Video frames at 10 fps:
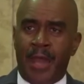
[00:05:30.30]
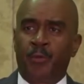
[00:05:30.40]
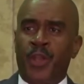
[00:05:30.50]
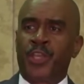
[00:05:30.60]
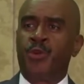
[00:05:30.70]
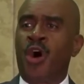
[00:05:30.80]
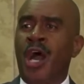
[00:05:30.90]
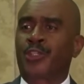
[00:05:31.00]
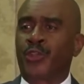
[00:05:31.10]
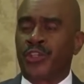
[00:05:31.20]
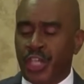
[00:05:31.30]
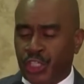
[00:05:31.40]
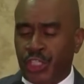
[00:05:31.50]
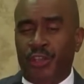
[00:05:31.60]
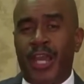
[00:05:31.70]
And when you are a
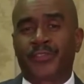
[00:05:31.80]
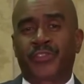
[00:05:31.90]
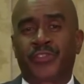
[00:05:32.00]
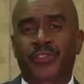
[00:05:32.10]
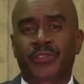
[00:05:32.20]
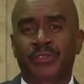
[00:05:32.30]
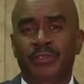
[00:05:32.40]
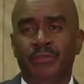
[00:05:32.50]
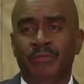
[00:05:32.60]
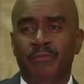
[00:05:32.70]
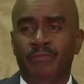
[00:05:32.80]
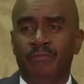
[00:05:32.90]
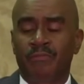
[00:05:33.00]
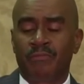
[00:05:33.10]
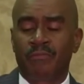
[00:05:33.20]
traditionalist,
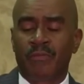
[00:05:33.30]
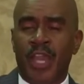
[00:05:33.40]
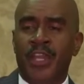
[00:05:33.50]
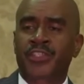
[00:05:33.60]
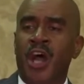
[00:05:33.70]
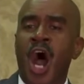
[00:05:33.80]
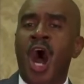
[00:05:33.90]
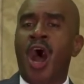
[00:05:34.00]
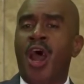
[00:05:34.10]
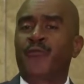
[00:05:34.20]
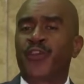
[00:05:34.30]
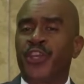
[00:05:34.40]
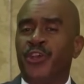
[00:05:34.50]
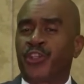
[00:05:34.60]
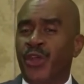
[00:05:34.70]
it is hard for
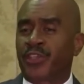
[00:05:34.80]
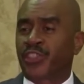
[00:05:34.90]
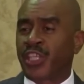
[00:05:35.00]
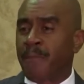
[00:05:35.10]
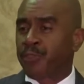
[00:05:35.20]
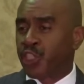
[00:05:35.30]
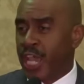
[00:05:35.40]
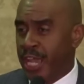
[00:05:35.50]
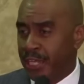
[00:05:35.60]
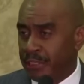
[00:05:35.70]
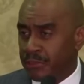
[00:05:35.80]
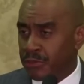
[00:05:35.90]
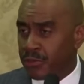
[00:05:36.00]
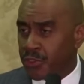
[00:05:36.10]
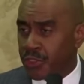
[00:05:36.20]
you to accept change.
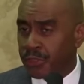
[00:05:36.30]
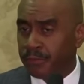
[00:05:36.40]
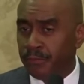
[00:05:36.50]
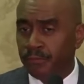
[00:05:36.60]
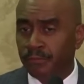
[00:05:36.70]
That's right.